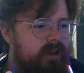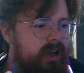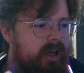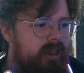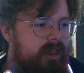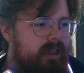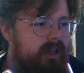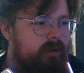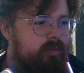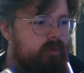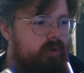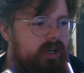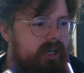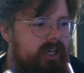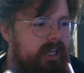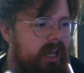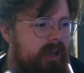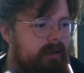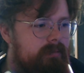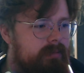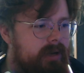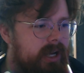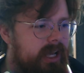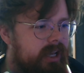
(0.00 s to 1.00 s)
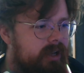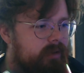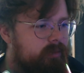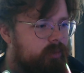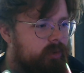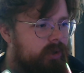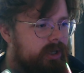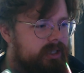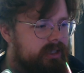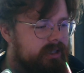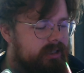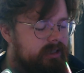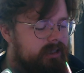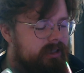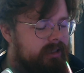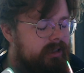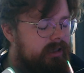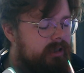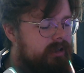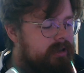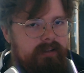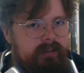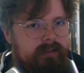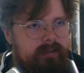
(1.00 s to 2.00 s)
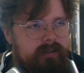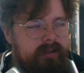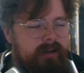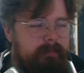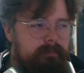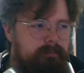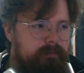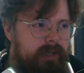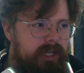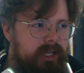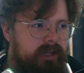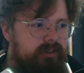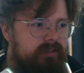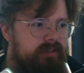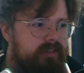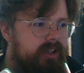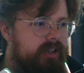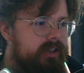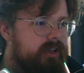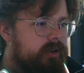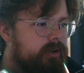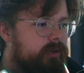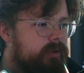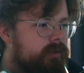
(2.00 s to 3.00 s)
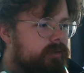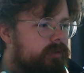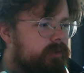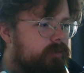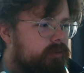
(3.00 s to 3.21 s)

I think one gameplay and one bigger video